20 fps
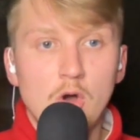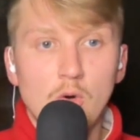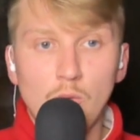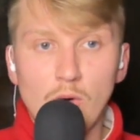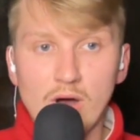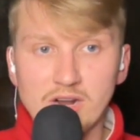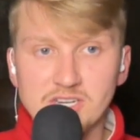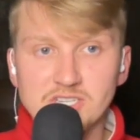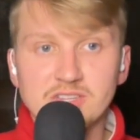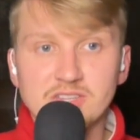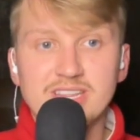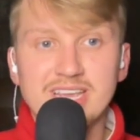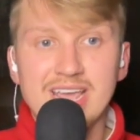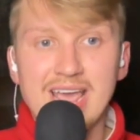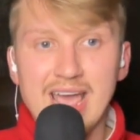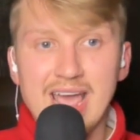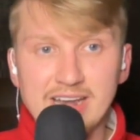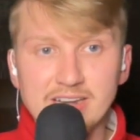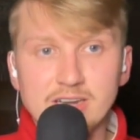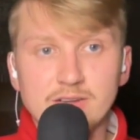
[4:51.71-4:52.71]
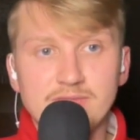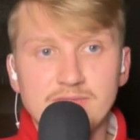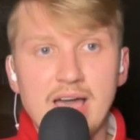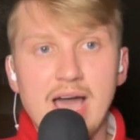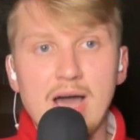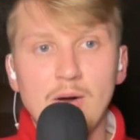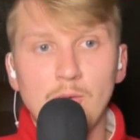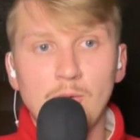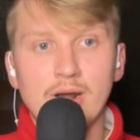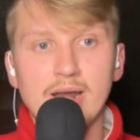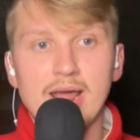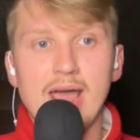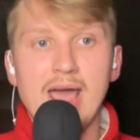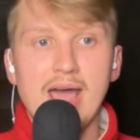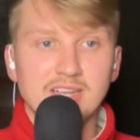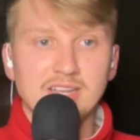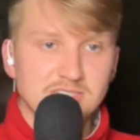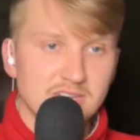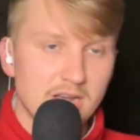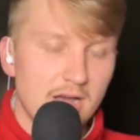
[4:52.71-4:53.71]
Watching the end of that one
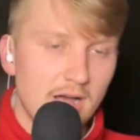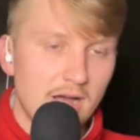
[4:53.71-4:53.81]
as